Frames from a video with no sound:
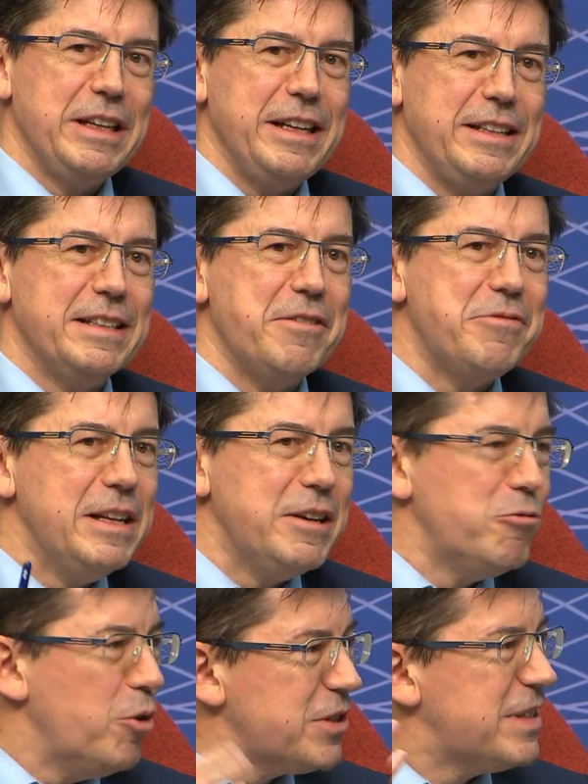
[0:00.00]
clearing, the
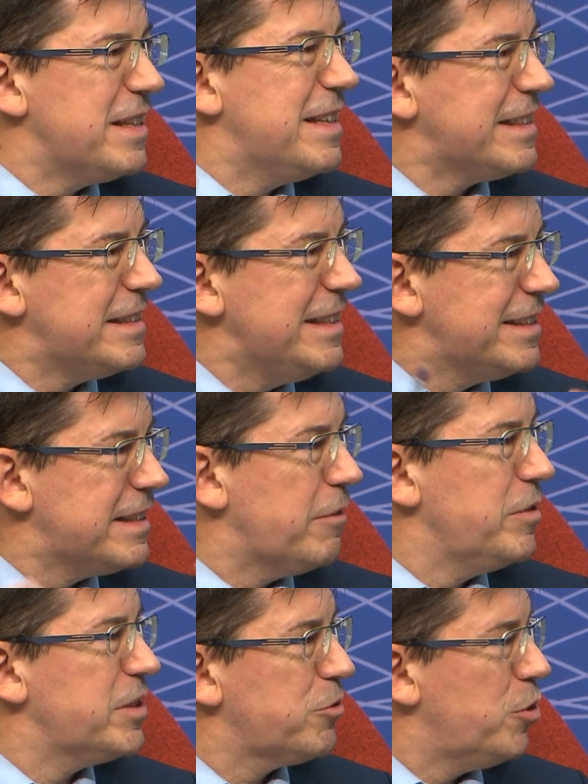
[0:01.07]
feeling was that the
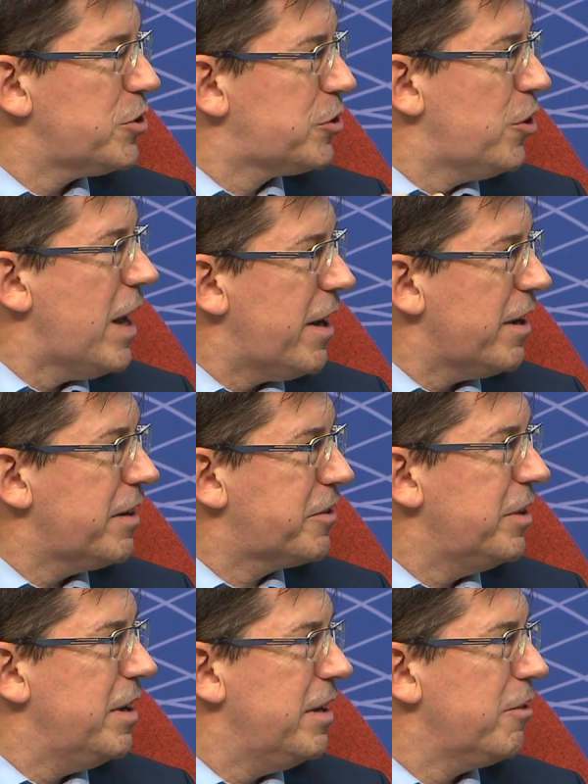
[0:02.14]
system is, was gonna
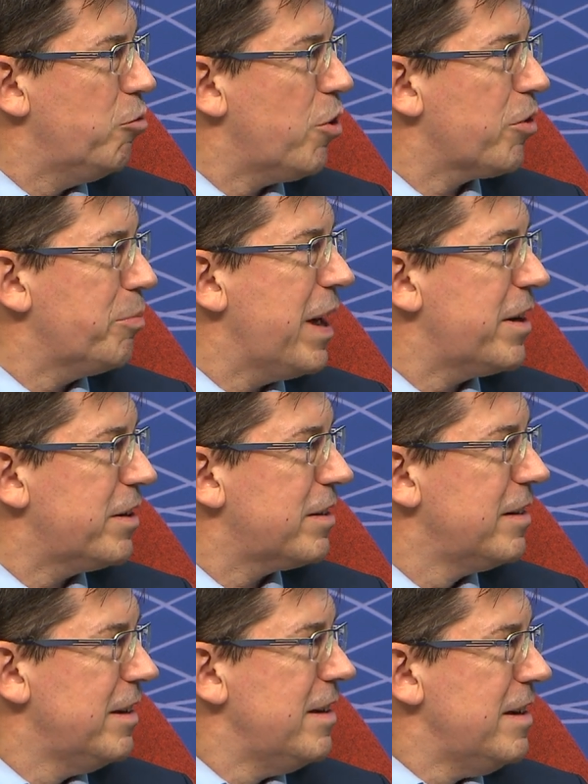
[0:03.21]
uh, work better.
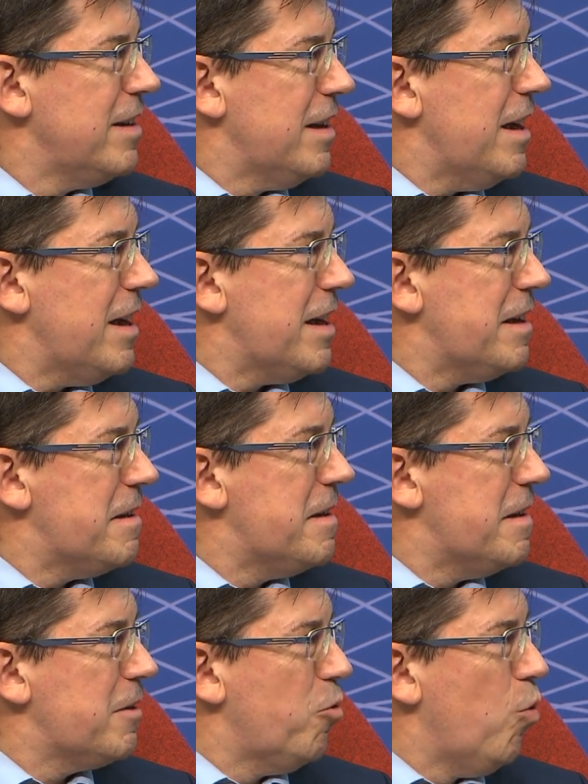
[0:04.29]

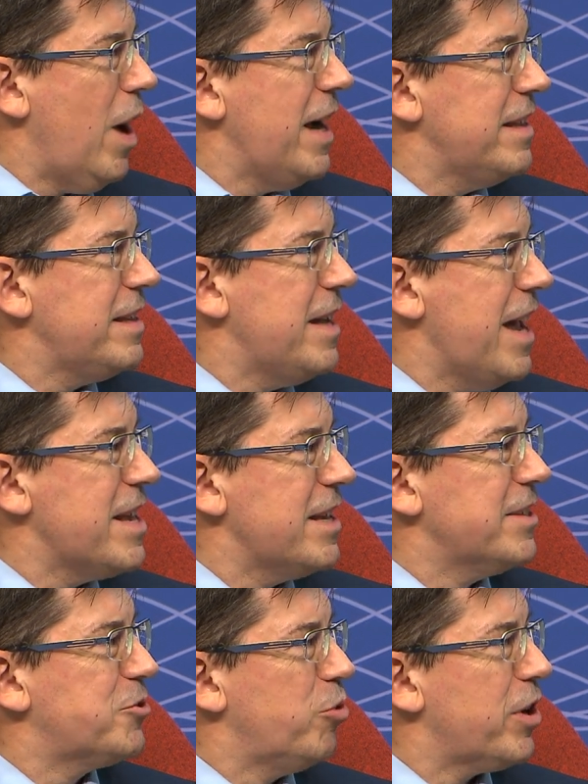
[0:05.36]
Uh, why the
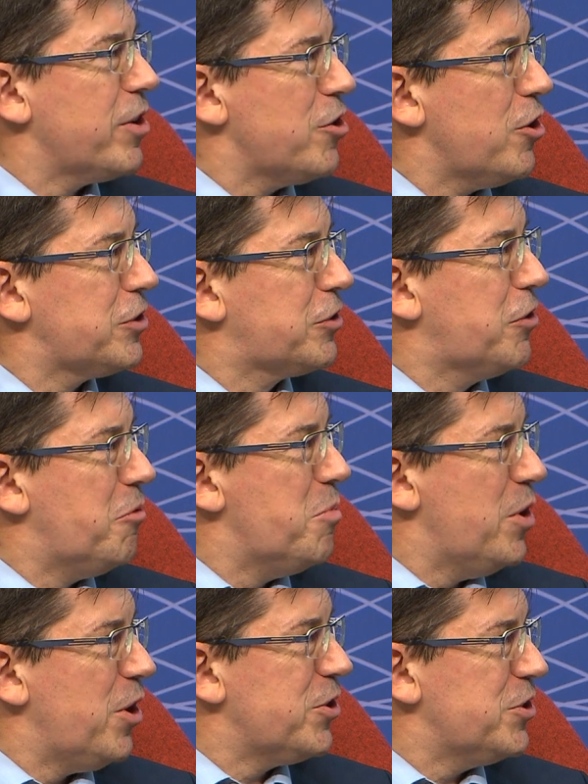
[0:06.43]
agents were not
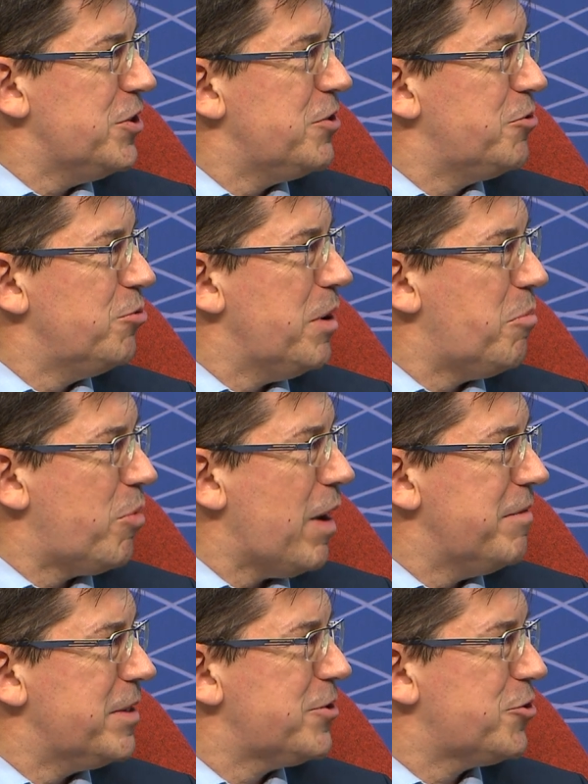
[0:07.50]
converging to the
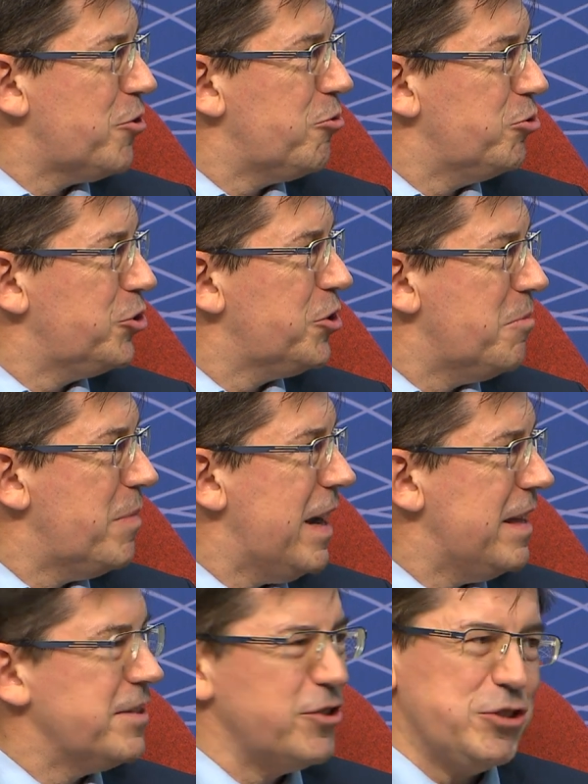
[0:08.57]
private solution
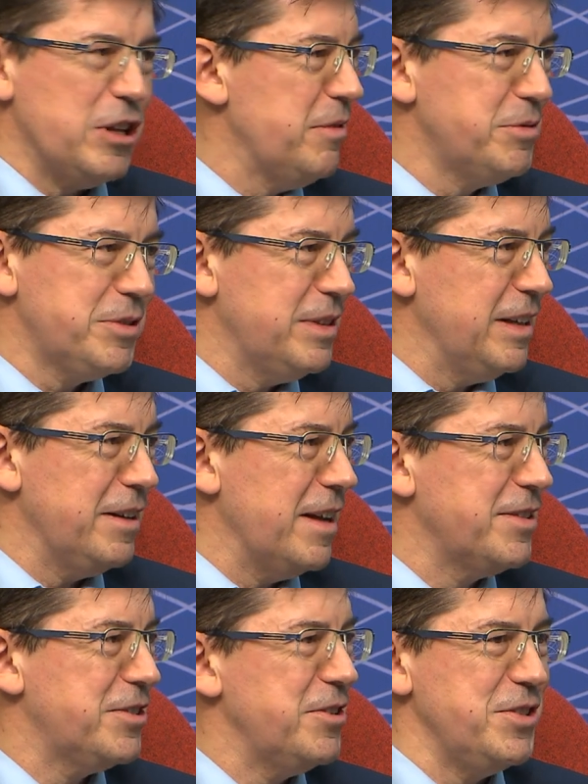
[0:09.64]
by themselves? The
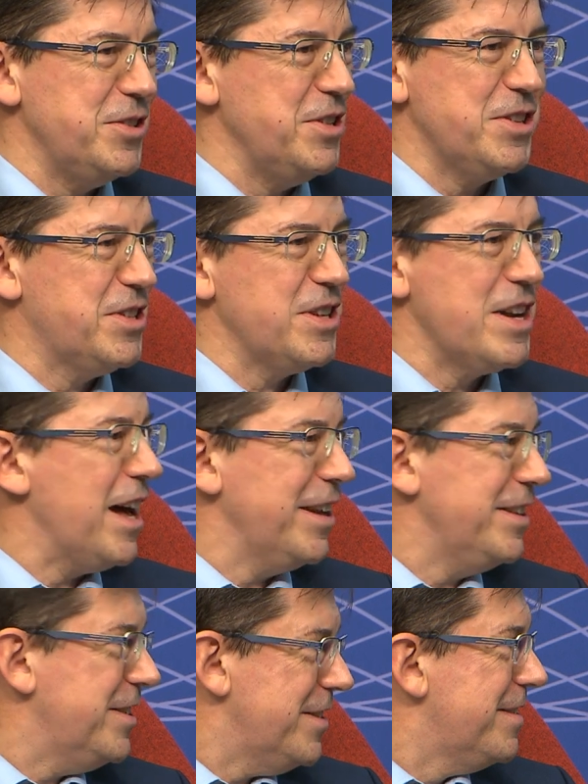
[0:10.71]
answer is the
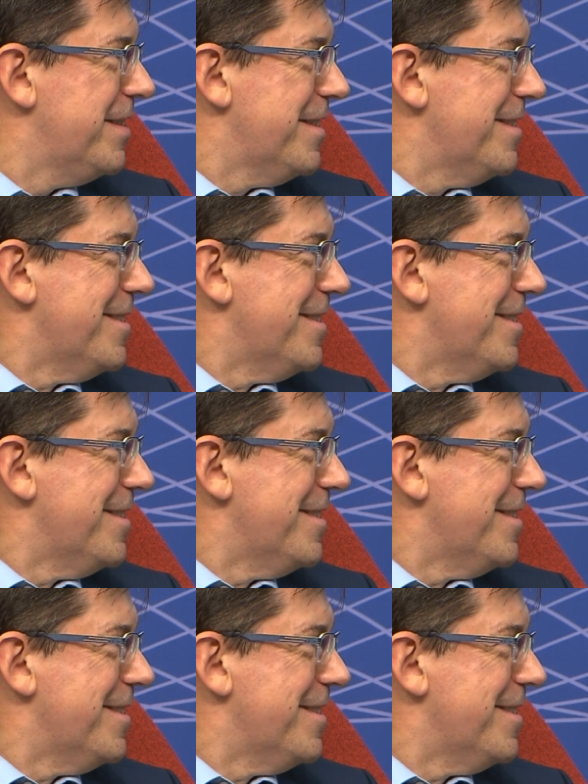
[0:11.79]
externality.